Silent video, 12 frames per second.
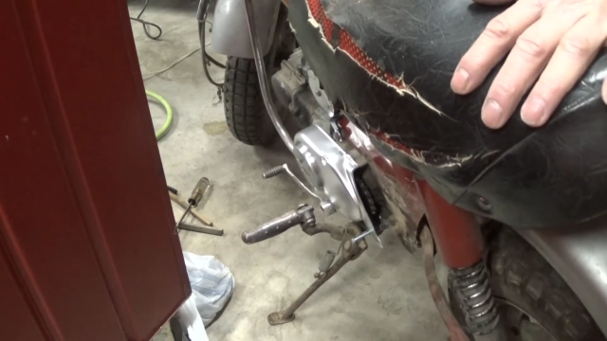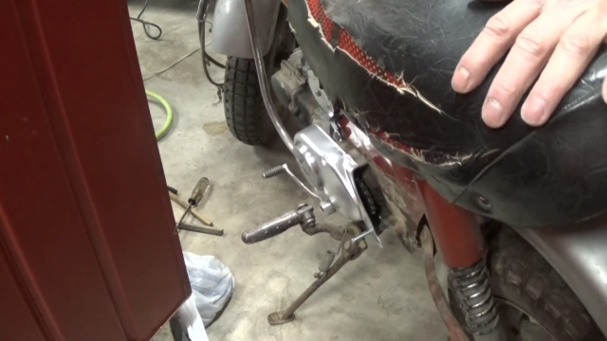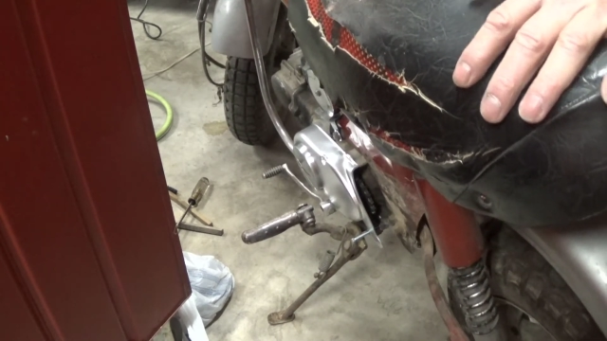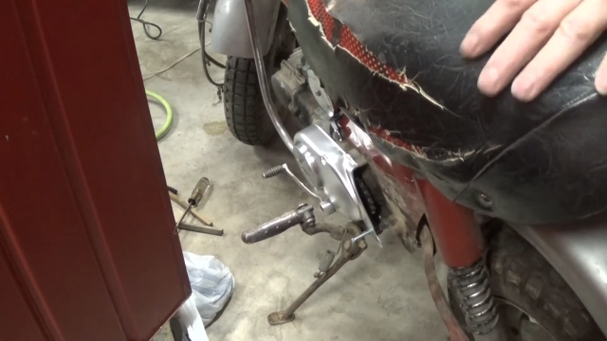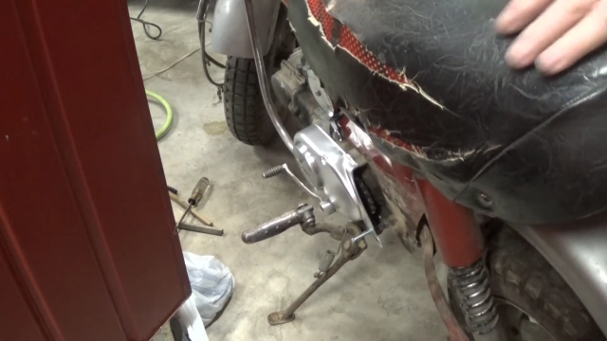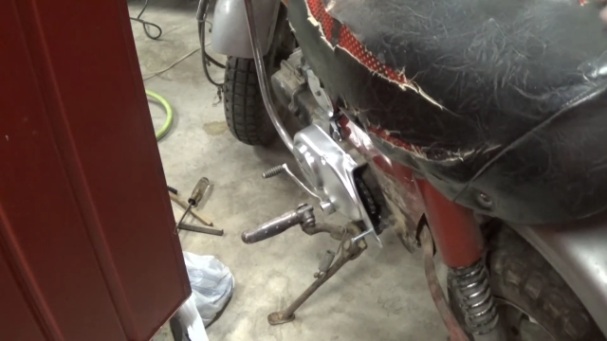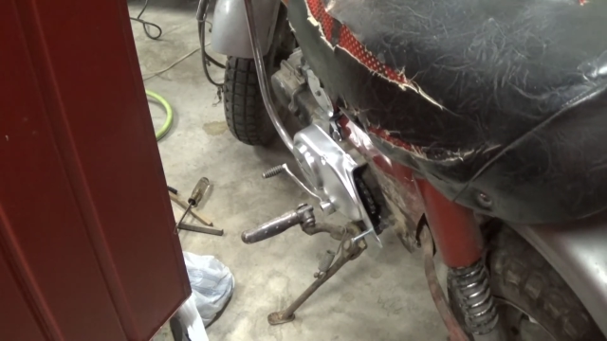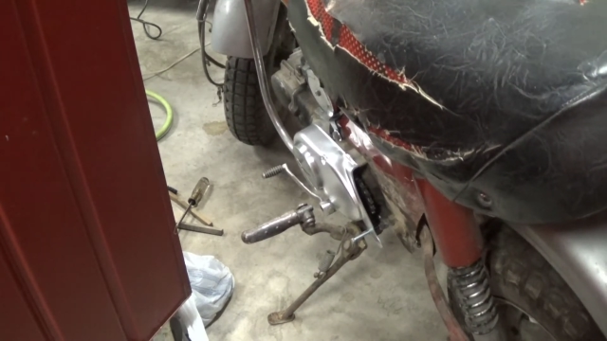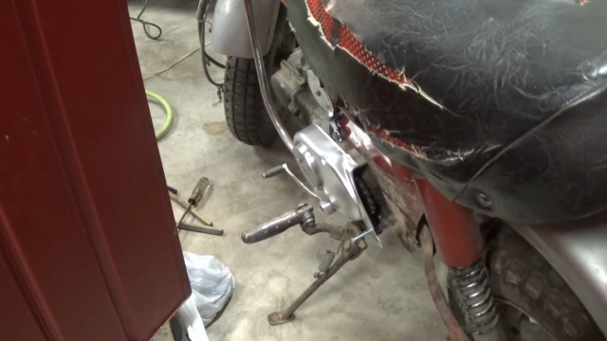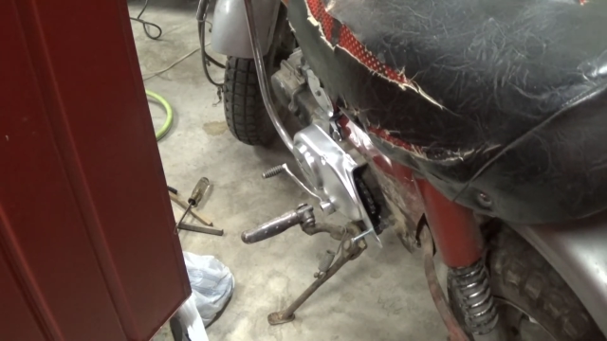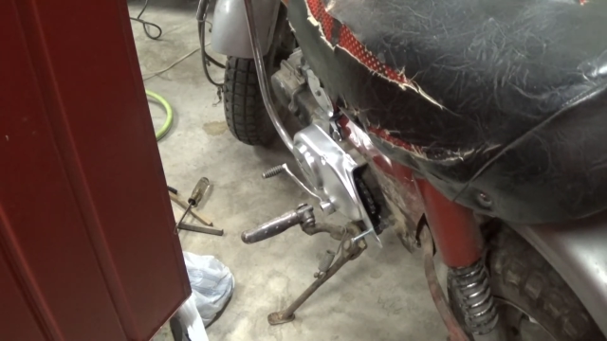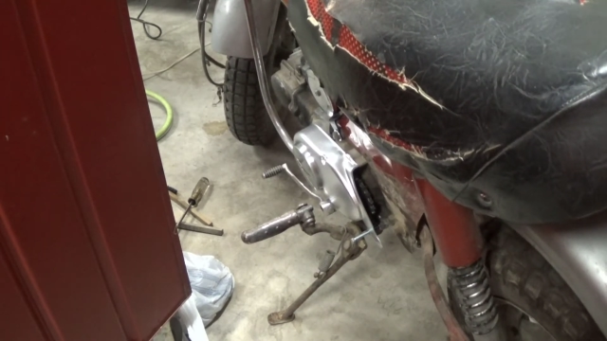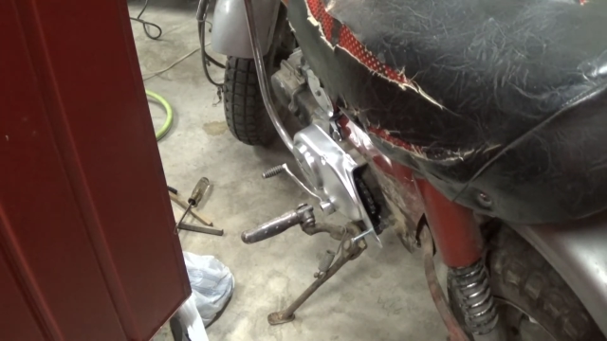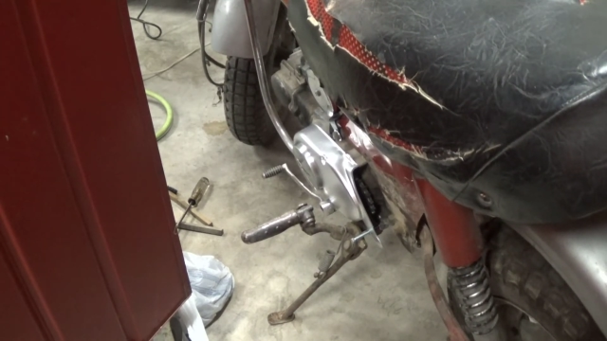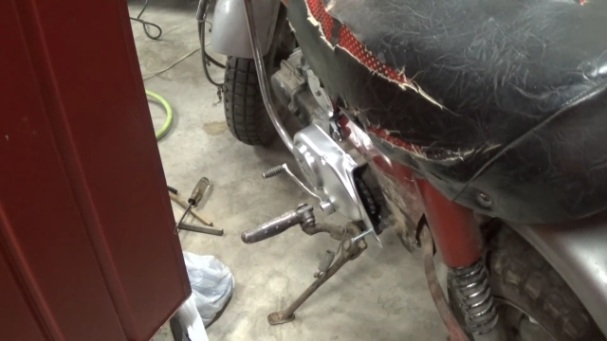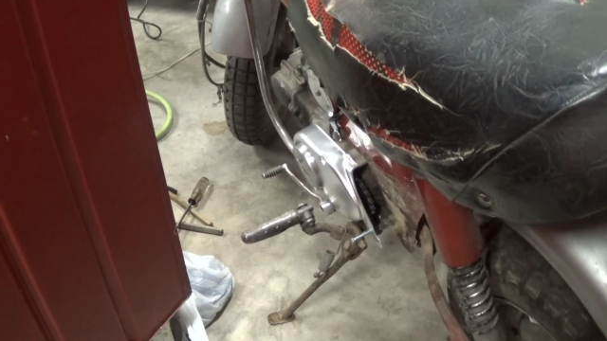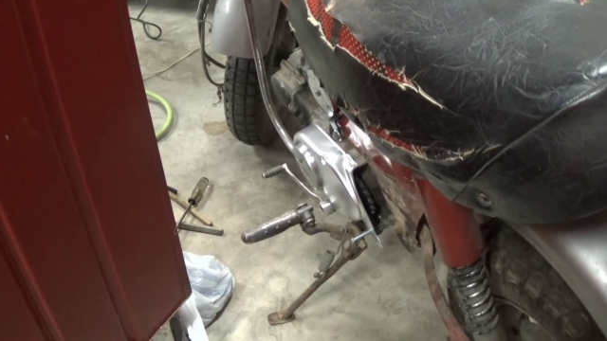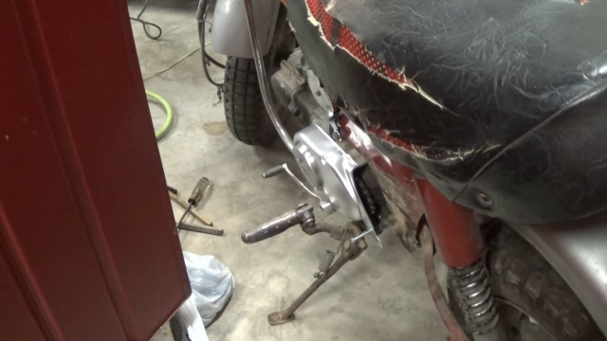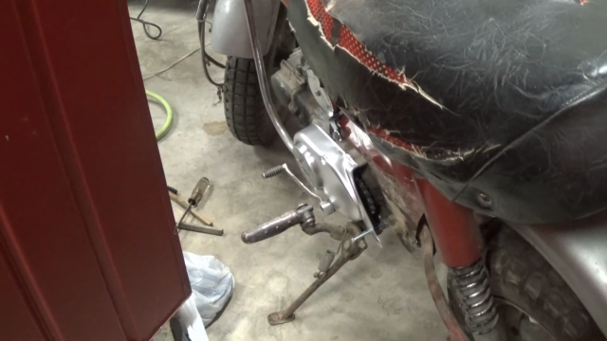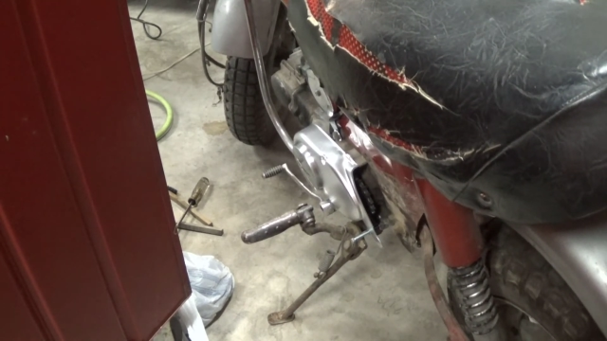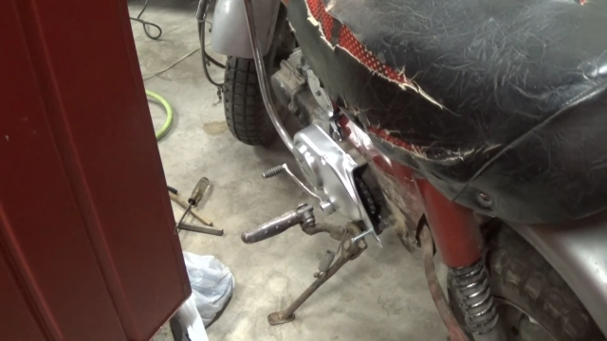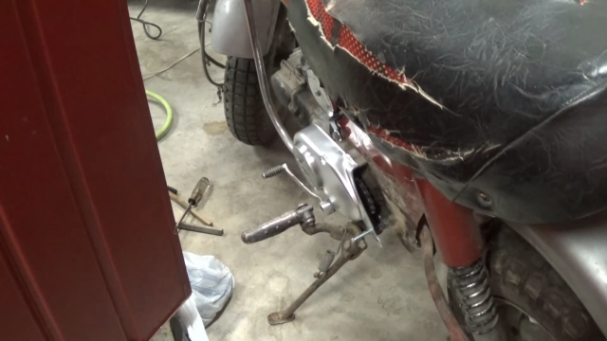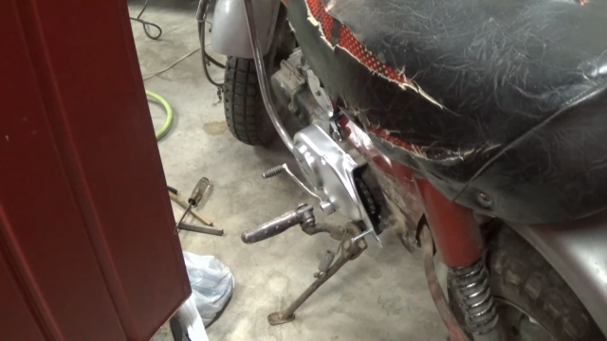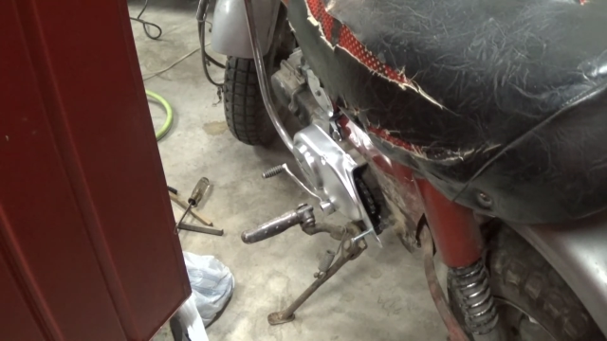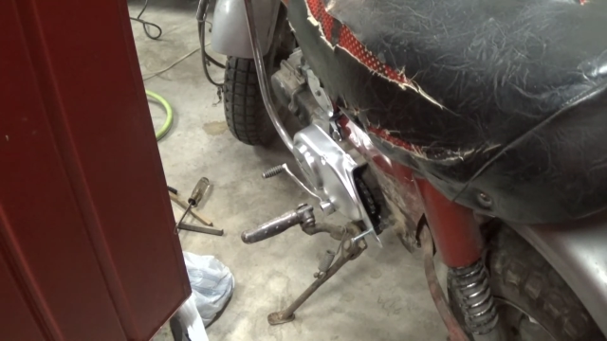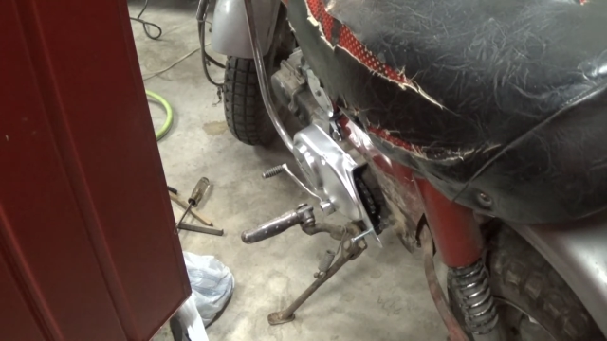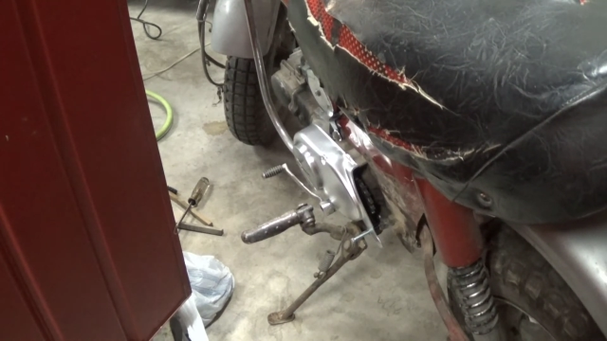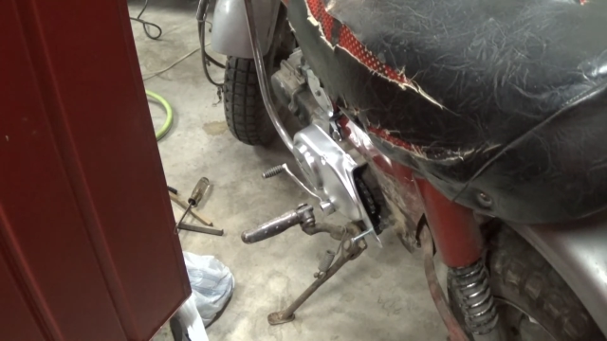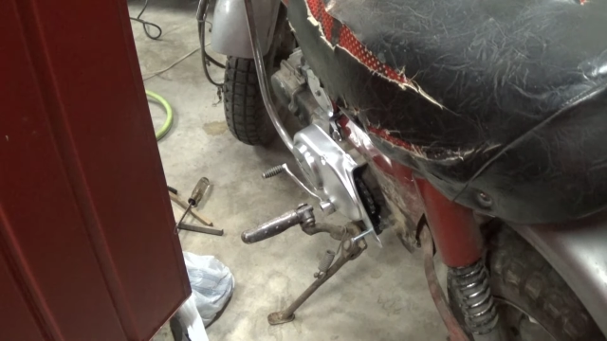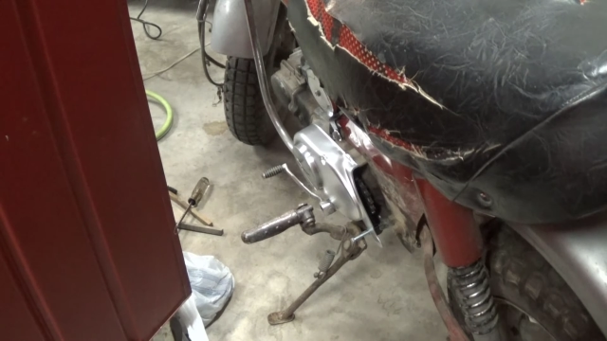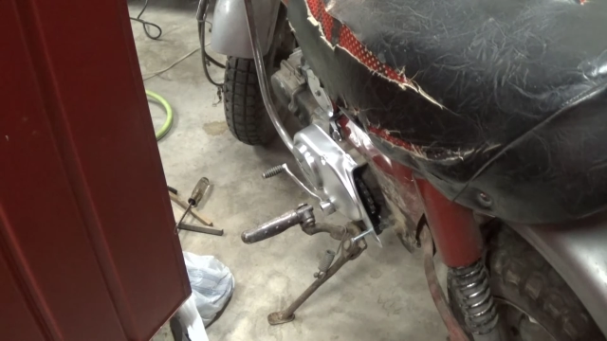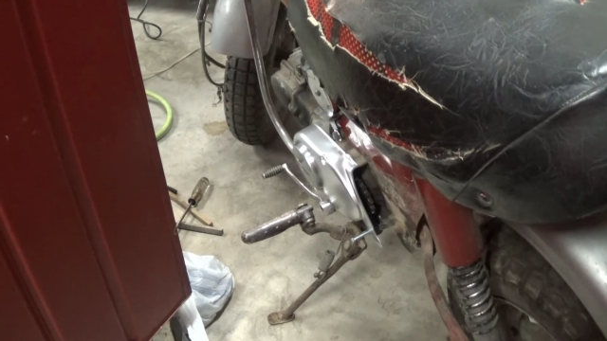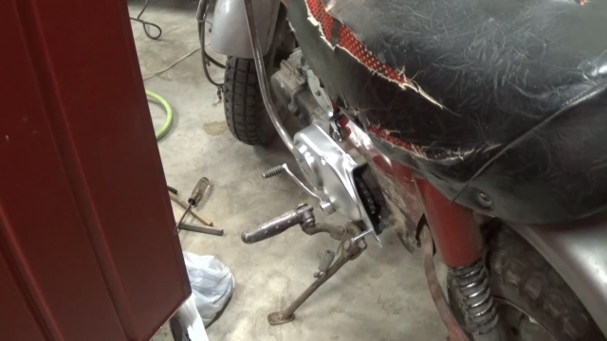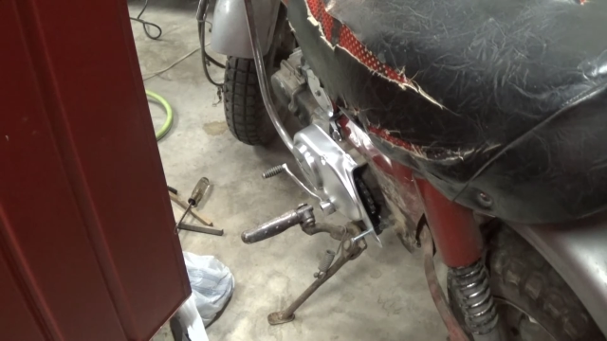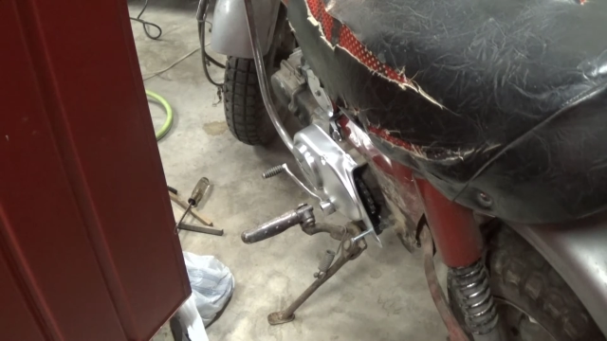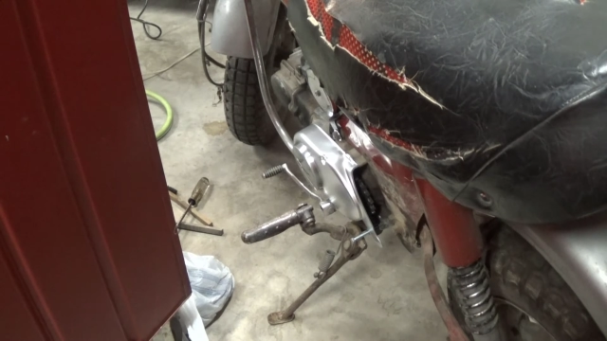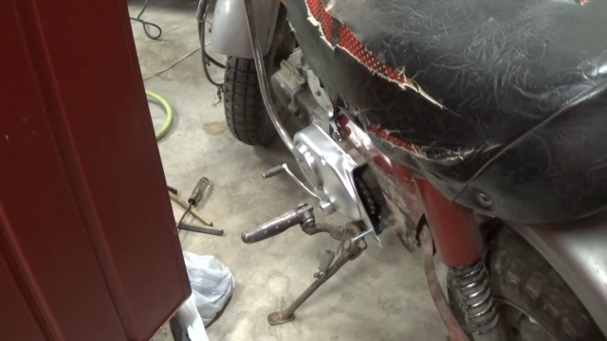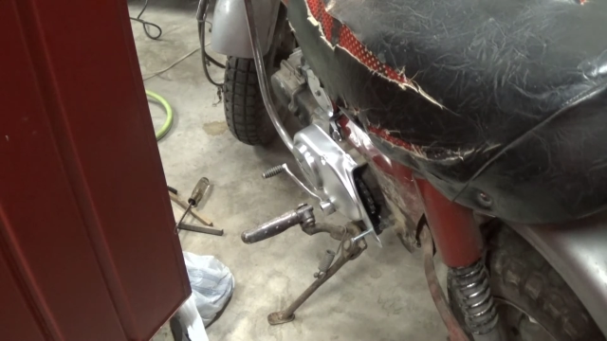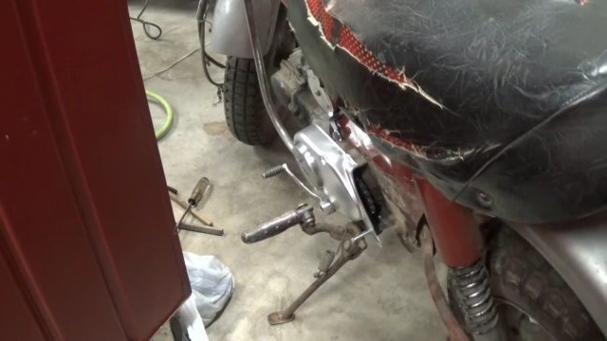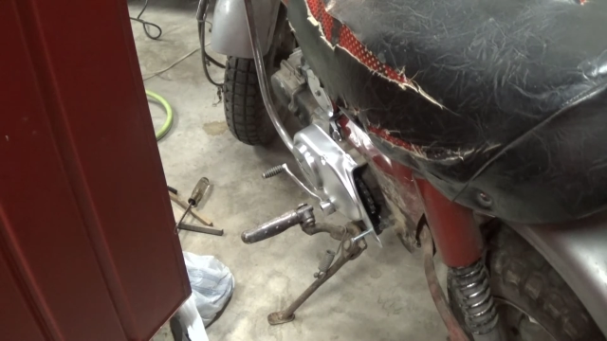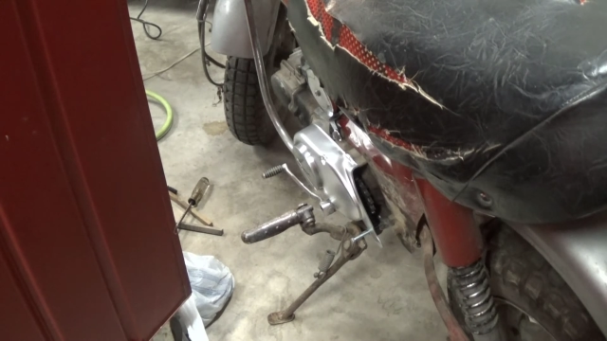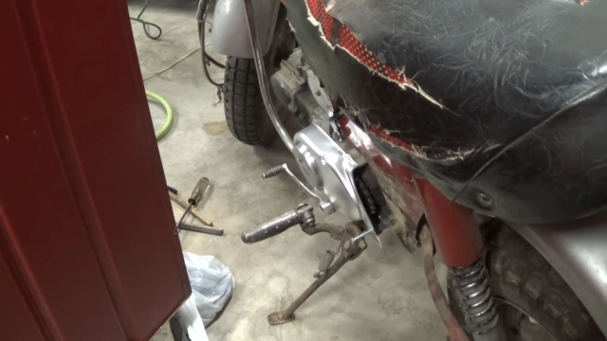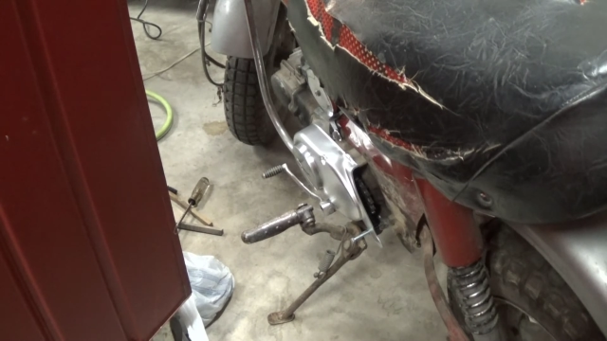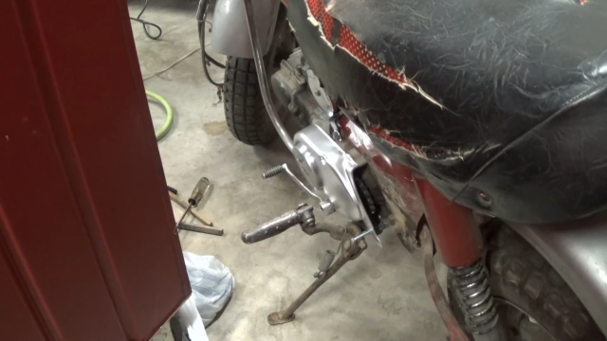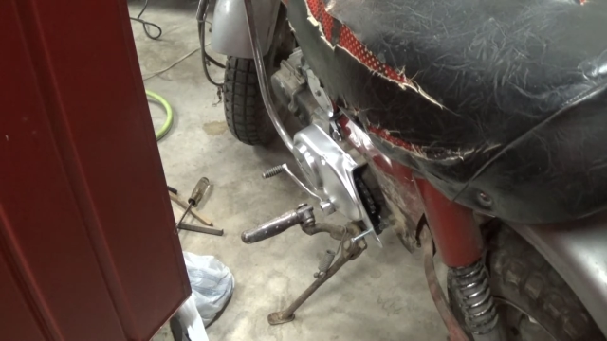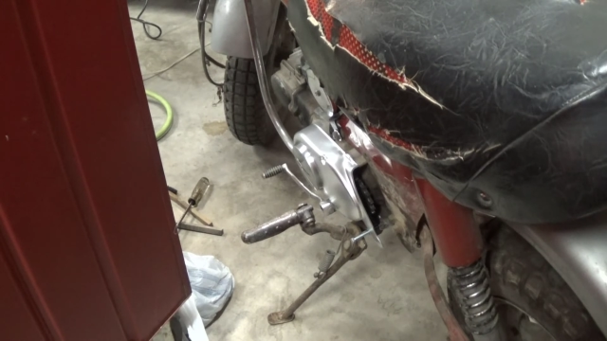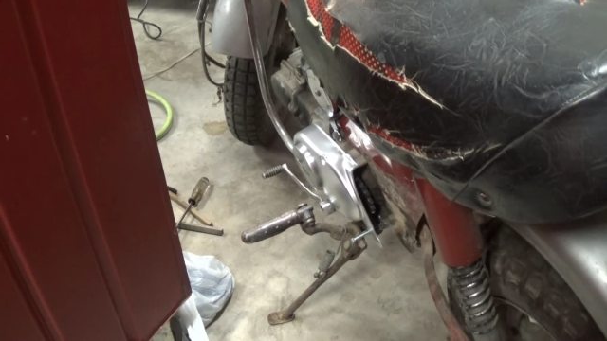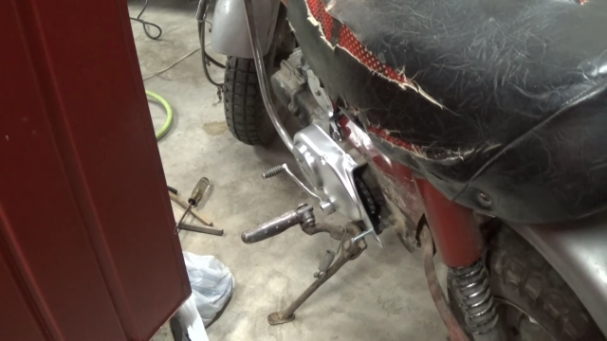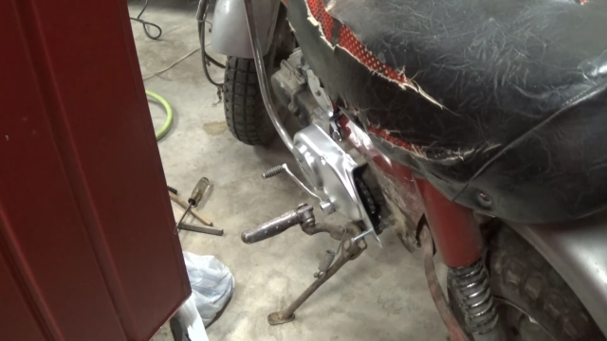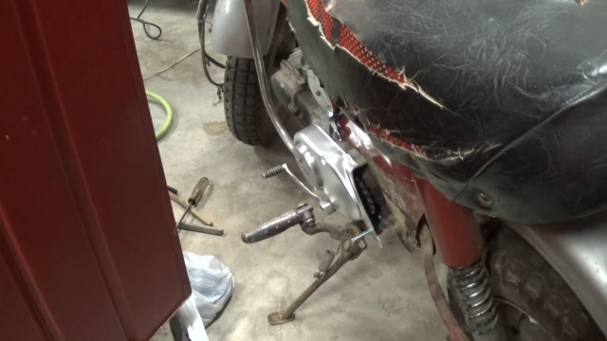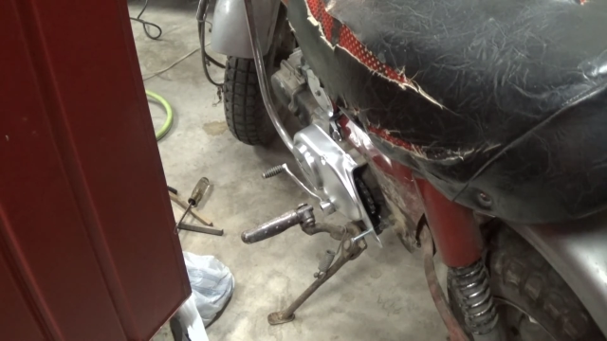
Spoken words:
No face is visible, so there are no lips to read.